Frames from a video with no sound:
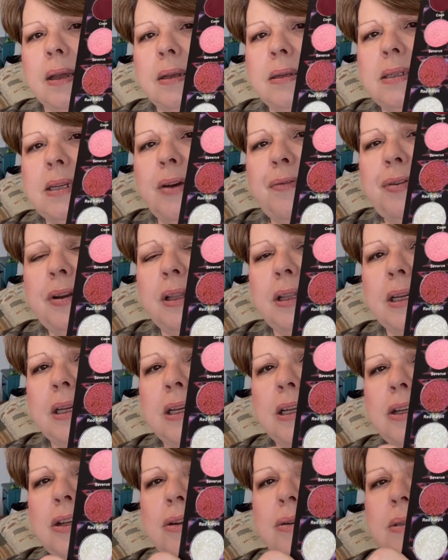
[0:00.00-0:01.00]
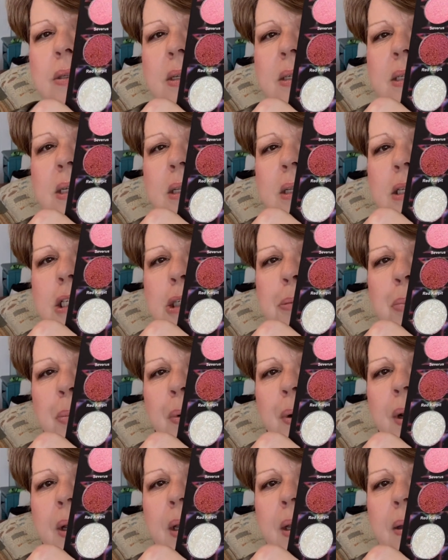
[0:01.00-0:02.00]
Definitely can use this in the
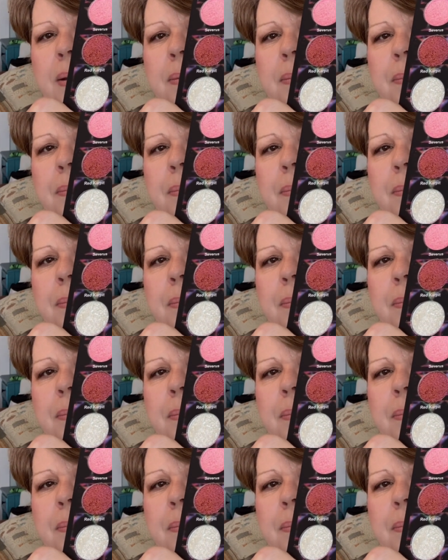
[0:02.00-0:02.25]
spring.